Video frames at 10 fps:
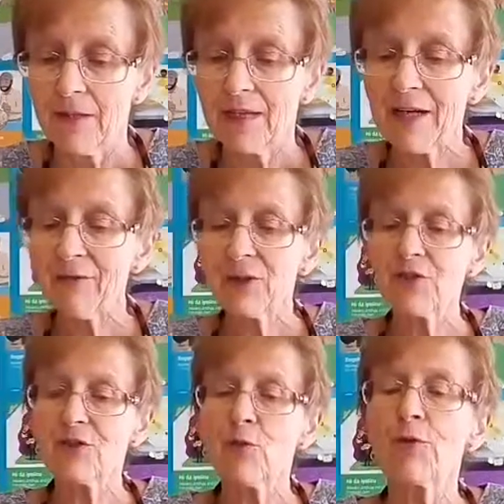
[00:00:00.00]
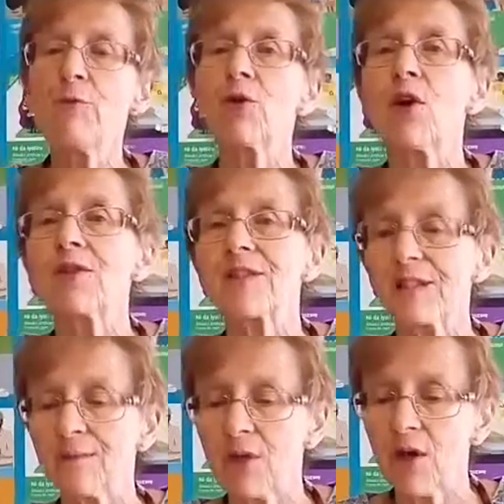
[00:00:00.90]
The African Storybook
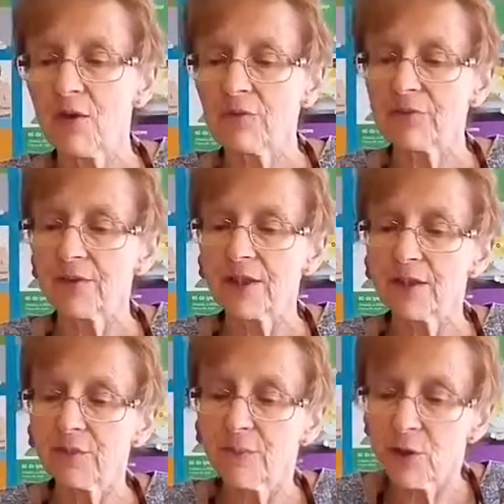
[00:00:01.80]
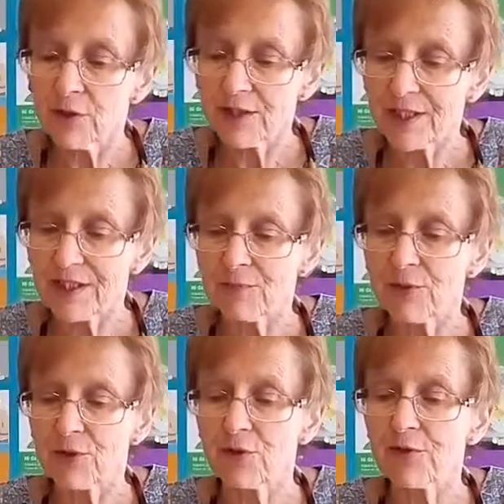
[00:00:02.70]
concept of communities
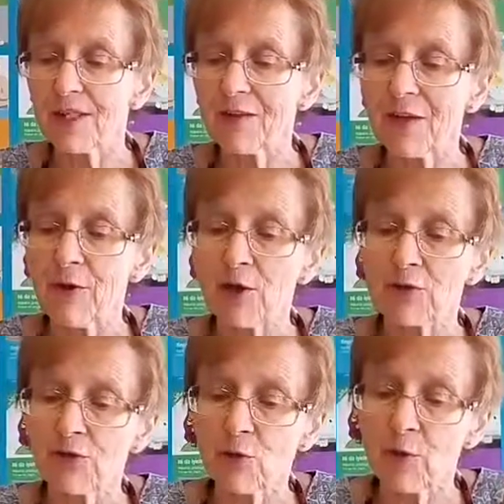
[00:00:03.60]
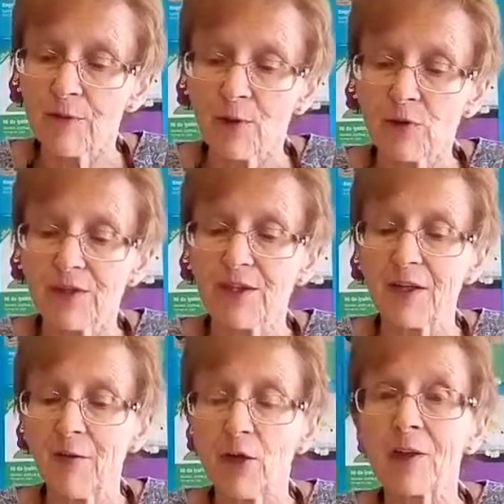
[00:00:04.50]
producing their own storybooks in
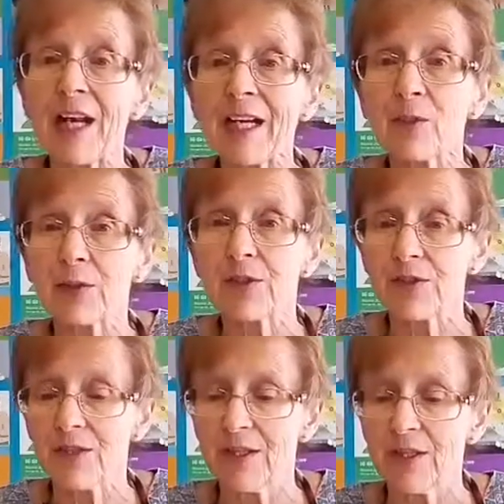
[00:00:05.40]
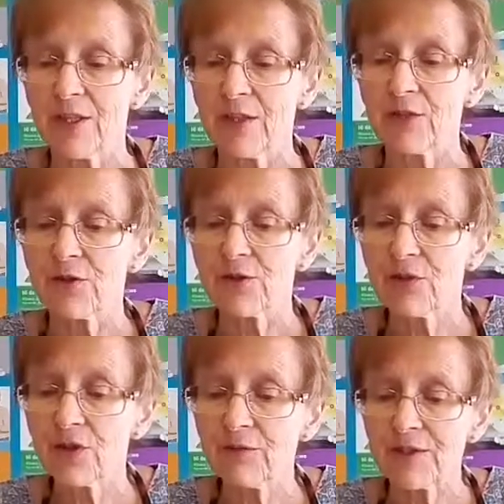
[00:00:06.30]
their own language to
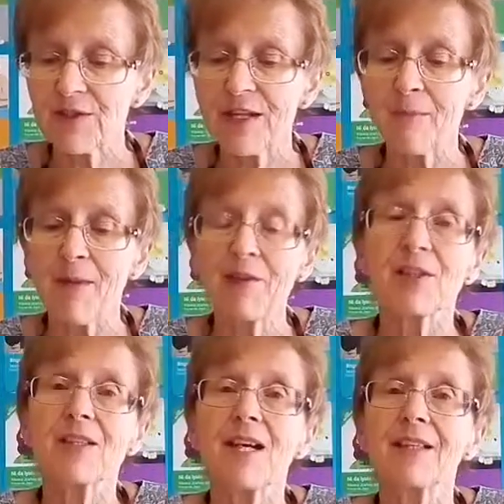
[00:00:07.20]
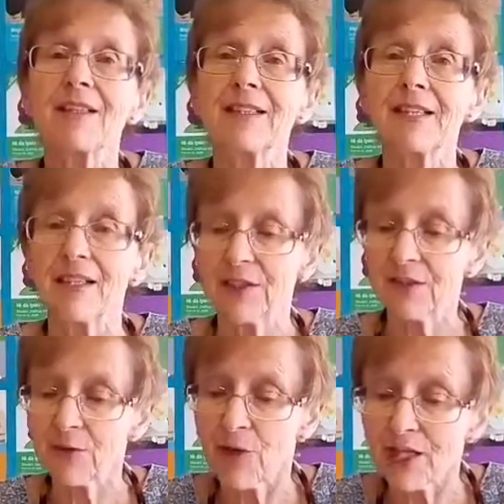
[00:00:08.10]
service their mother tongue in
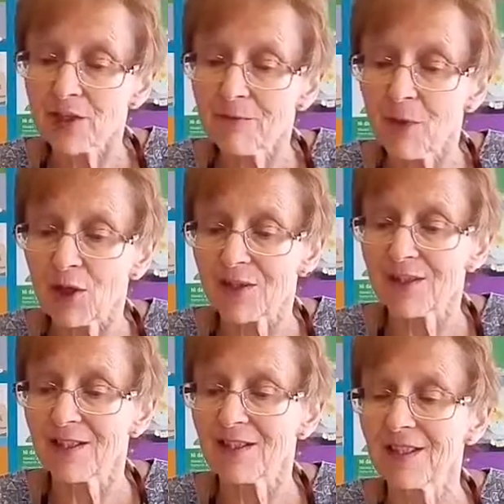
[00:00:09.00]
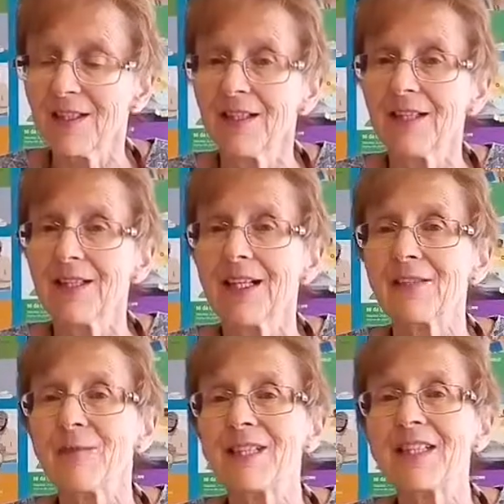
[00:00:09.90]
literation policies
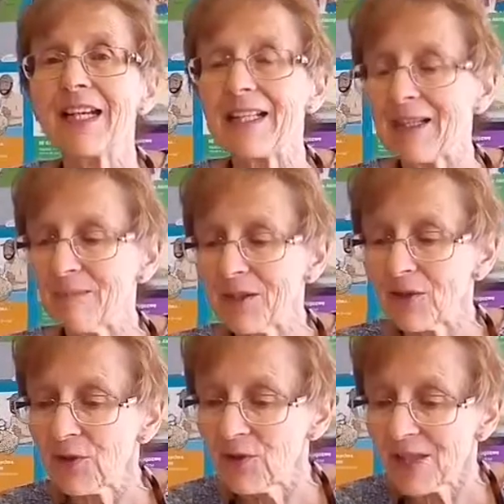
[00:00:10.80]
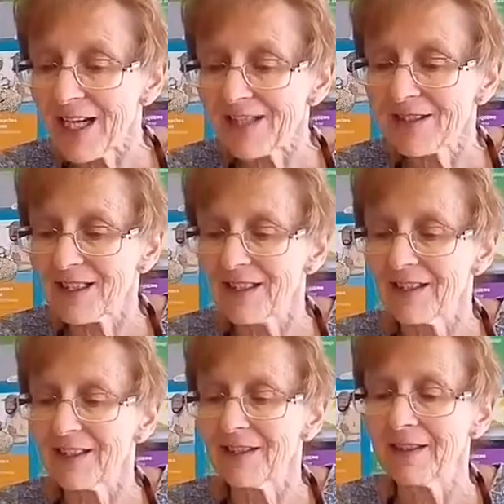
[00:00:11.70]
has been taken up
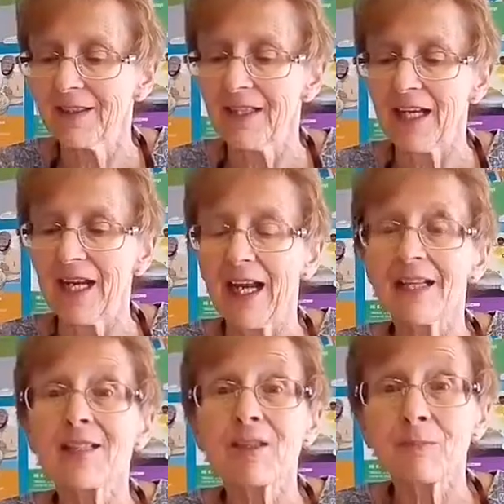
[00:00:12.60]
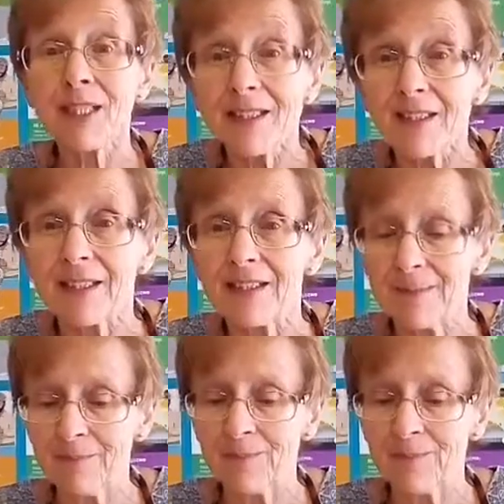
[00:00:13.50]
enthusiastically and speedily